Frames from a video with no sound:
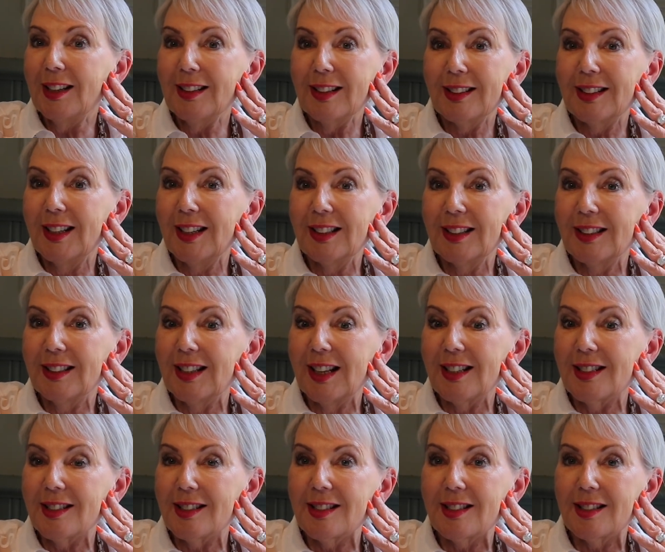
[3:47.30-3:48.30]
I think
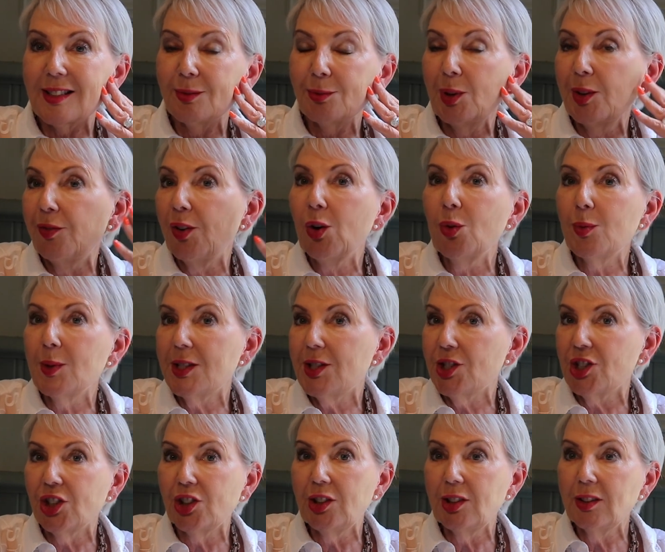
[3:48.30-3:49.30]
that's, we've always
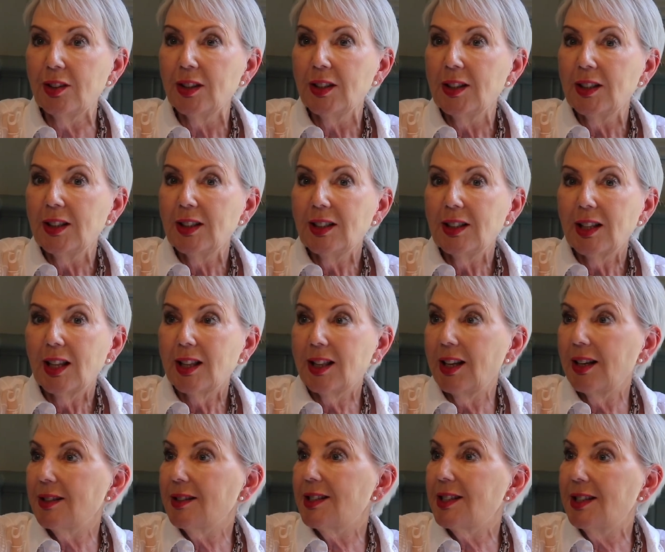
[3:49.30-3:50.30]
done
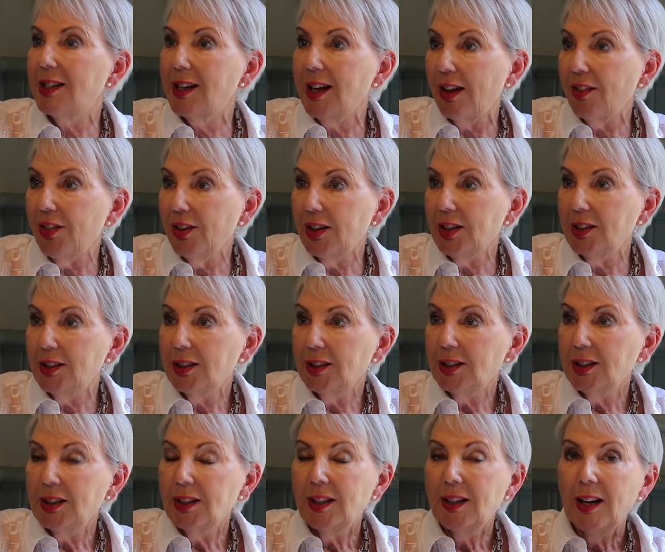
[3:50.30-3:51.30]
things together,
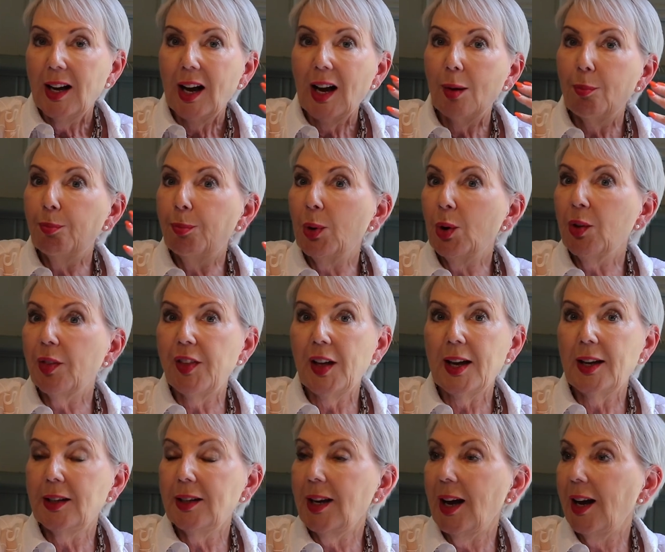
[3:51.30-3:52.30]
but
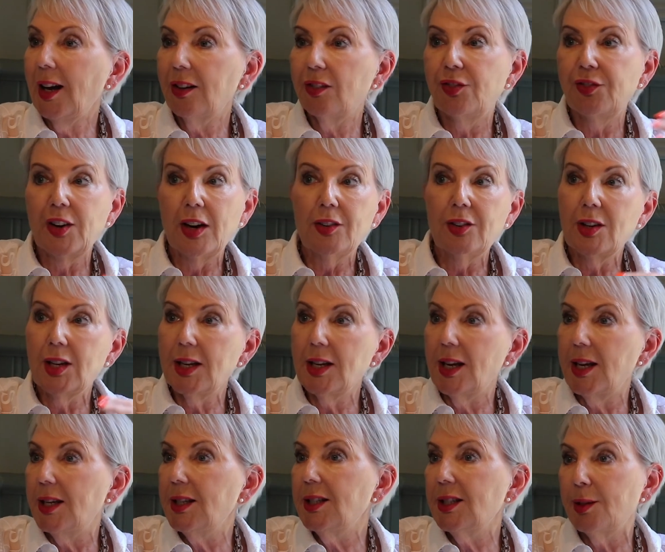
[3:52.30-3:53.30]
then had very
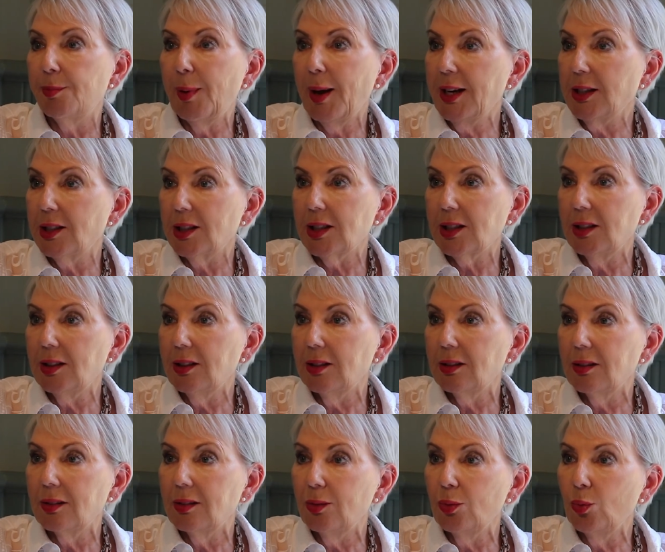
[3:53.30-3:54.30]

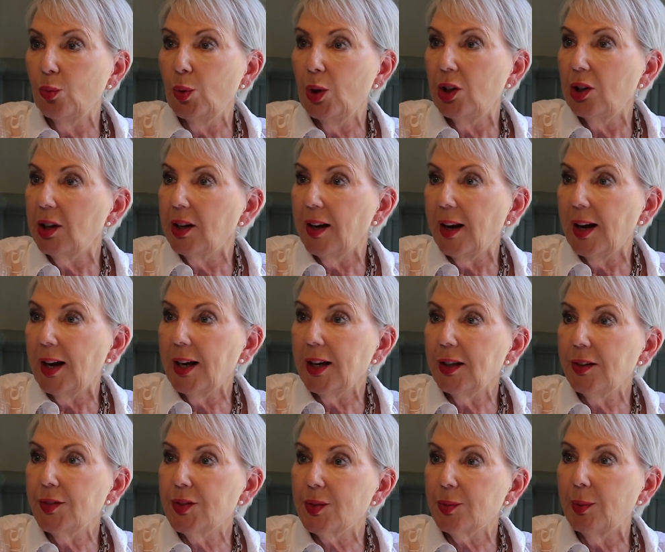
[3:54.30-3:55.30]
independent work
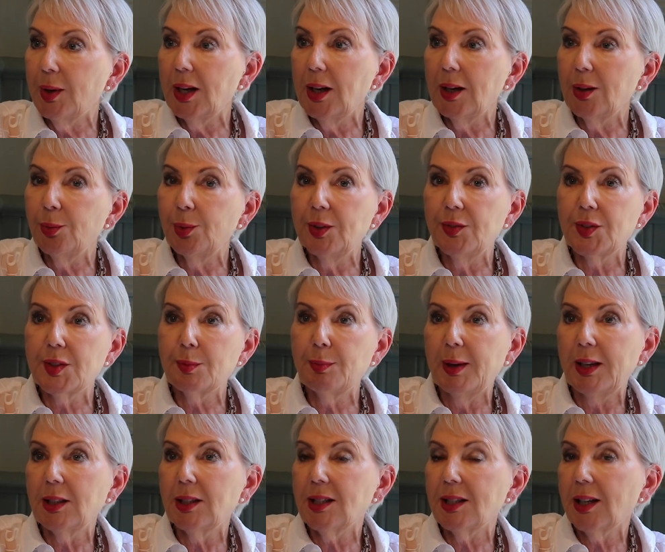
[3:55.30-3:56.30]
lives where we've
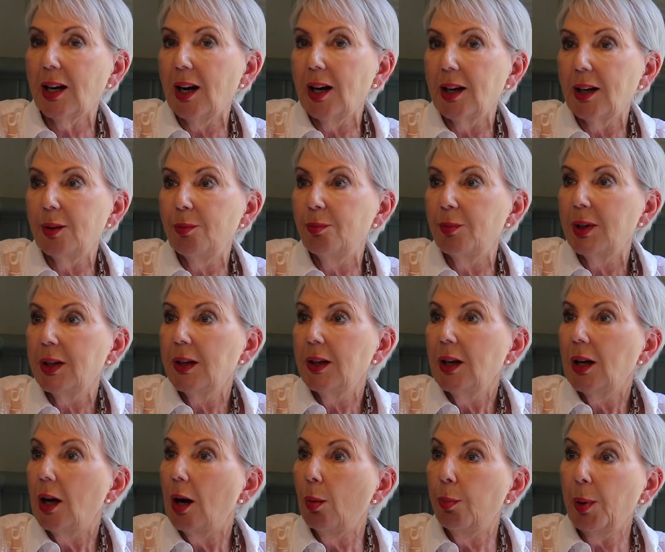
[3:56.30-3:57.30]
spent time
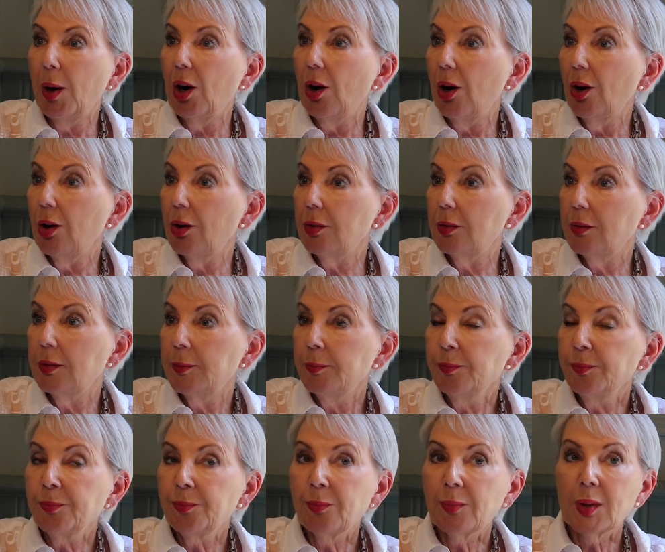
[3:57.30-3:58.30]
apart,
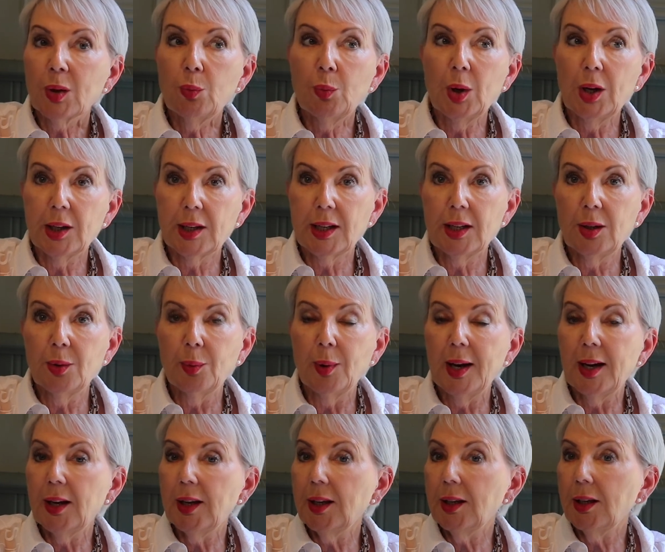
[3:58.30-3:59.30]
working
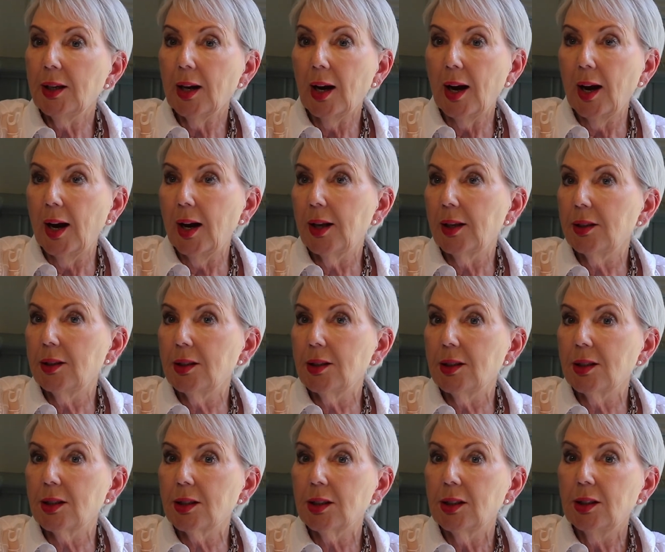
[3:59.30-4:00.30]
away,
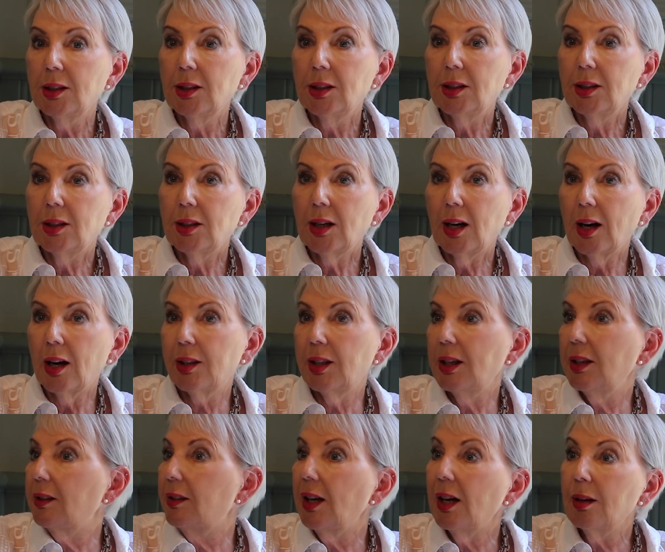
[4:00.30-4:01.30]
and I
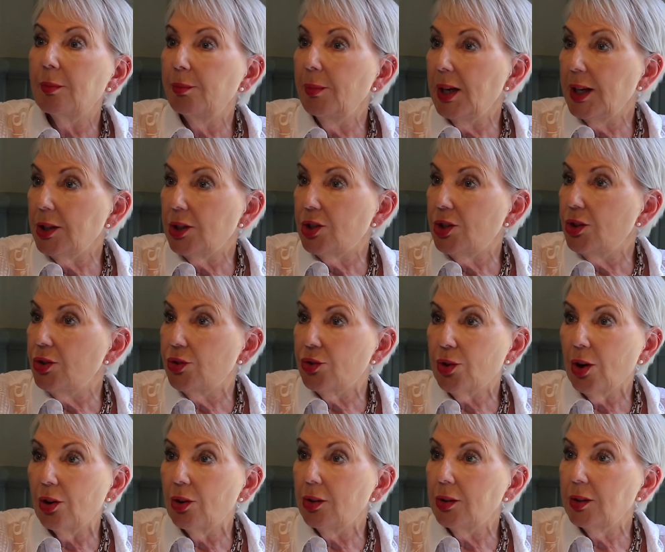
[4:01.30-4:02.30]
think that makes you
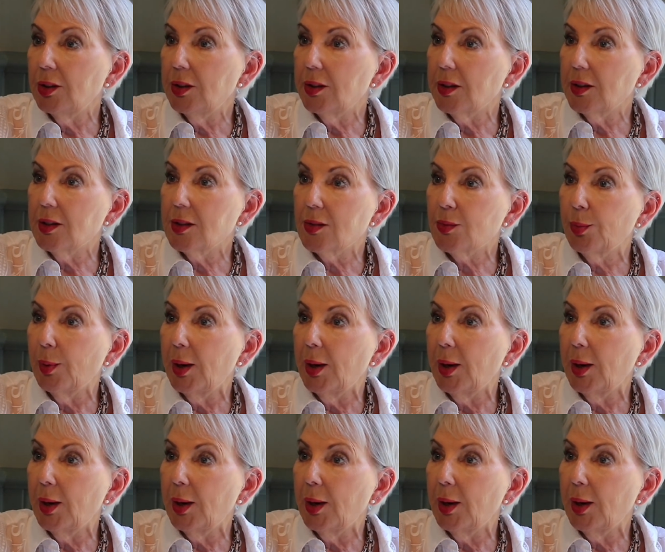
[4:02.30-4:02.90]
strong as